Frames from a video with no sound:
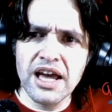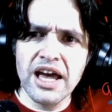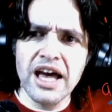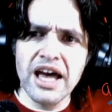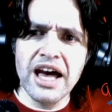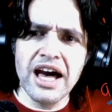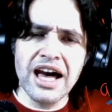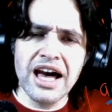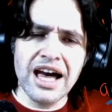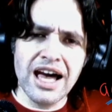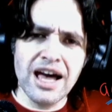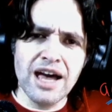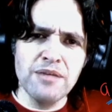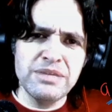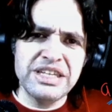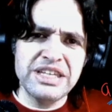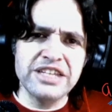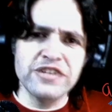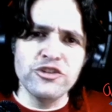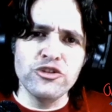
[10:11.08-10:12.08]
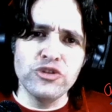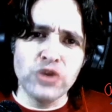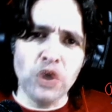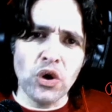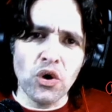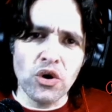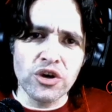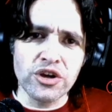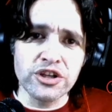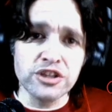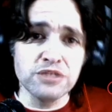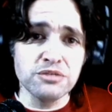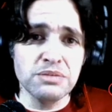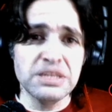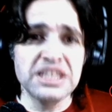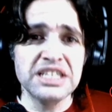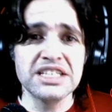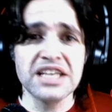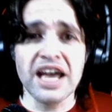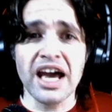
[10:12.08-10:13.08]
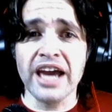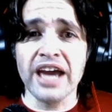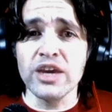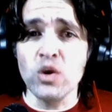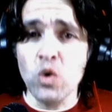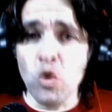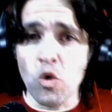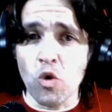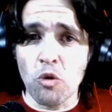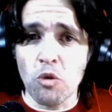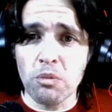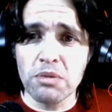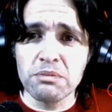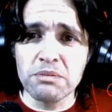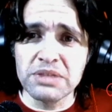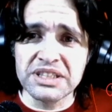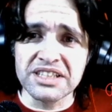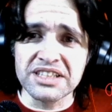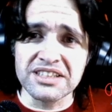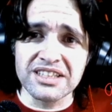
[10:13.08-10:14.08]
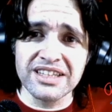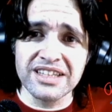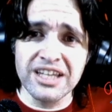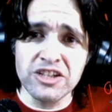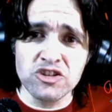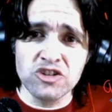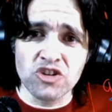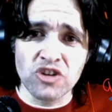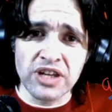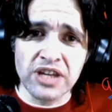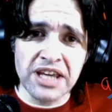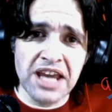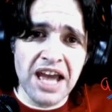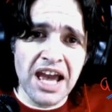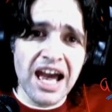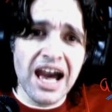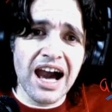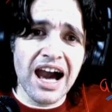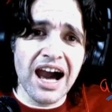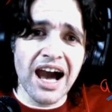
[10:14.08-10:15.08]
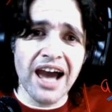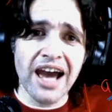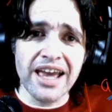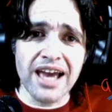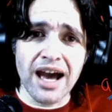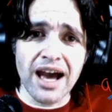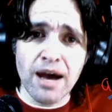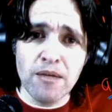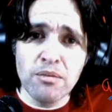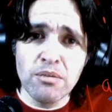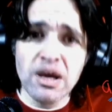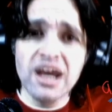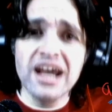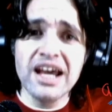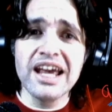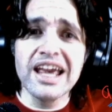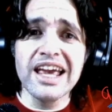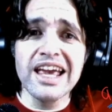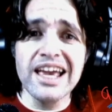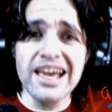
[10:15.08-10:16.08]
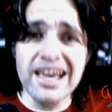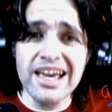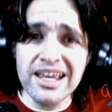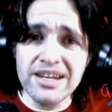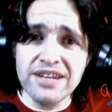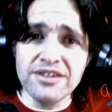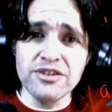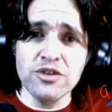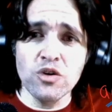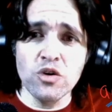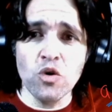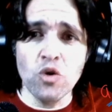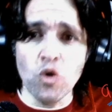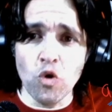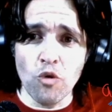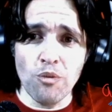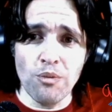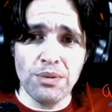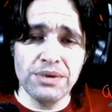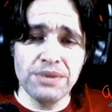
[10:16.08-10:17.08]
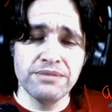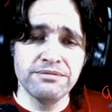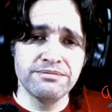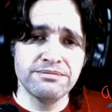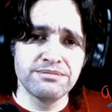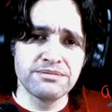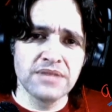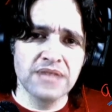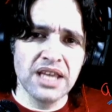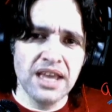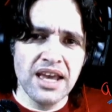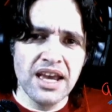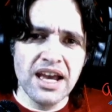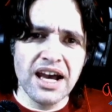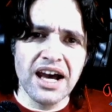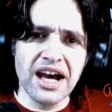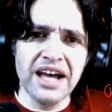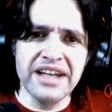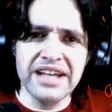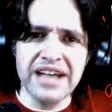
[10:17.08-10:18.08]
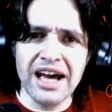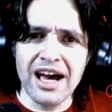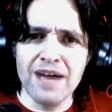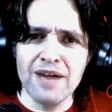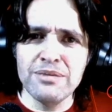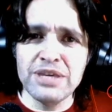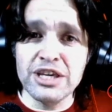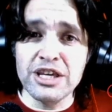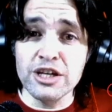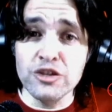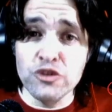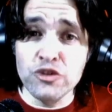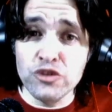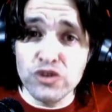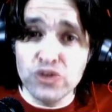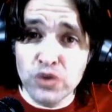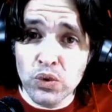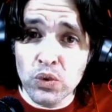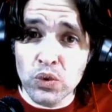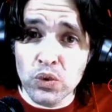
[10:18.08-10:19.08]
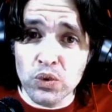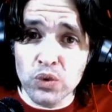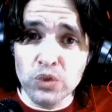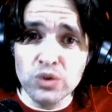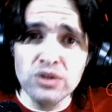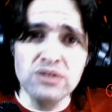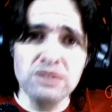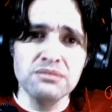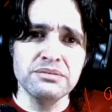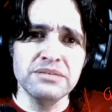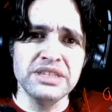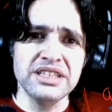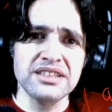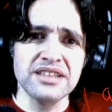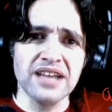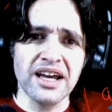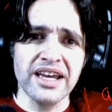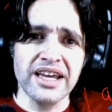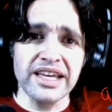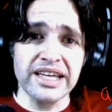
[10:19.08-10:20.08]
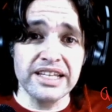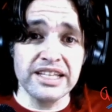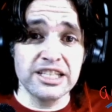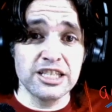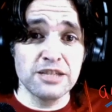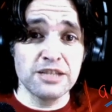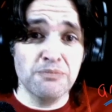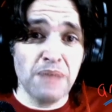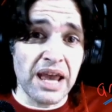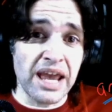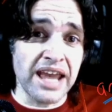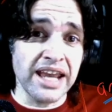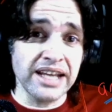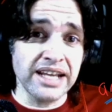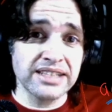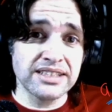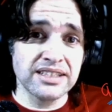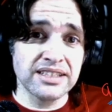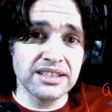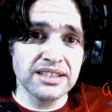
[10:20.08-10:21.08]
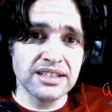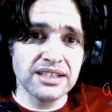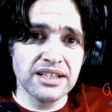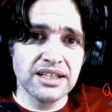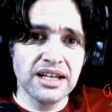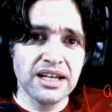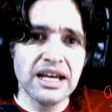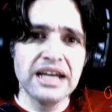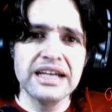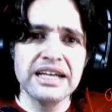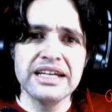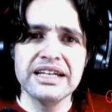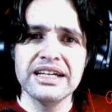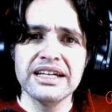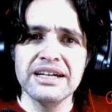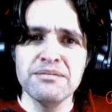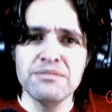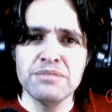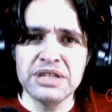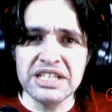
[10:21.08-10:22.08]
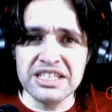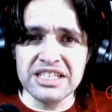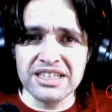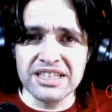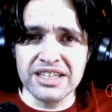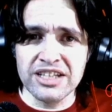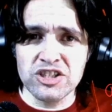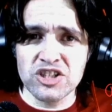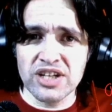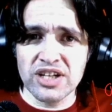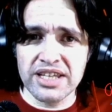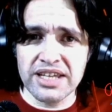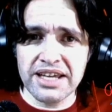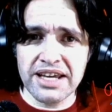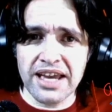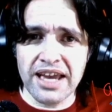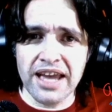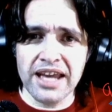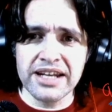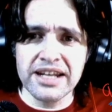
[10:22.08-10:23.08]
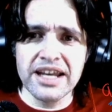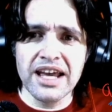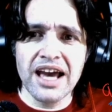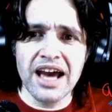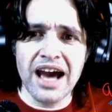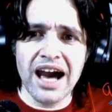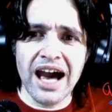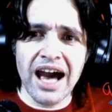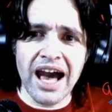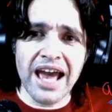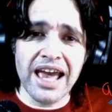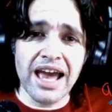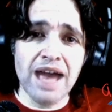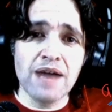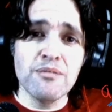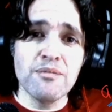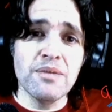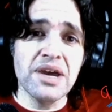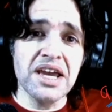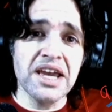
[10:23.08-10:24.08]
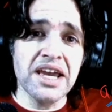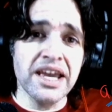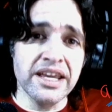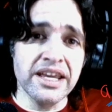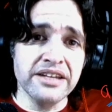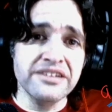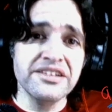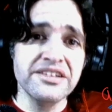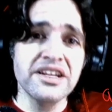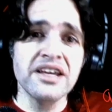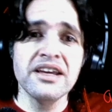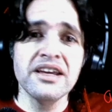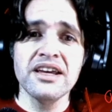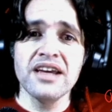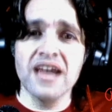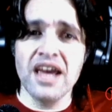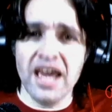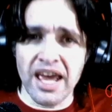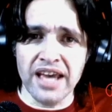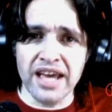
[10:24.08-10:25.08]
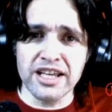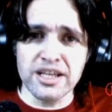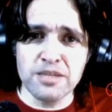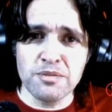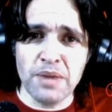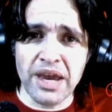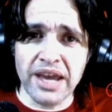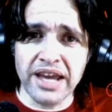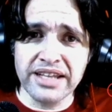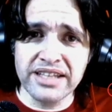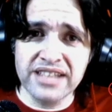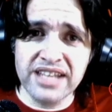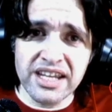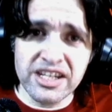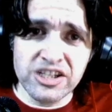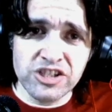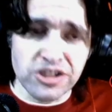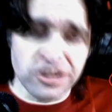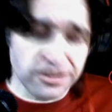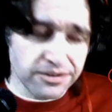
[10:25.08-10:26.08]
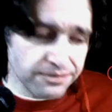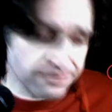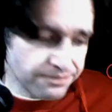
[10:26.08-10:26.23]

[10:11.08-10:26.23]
Ha me and dochus means I hope, but it's literally I am in hope. And ha me and dul means I expect, but it's literally again I am in expectation.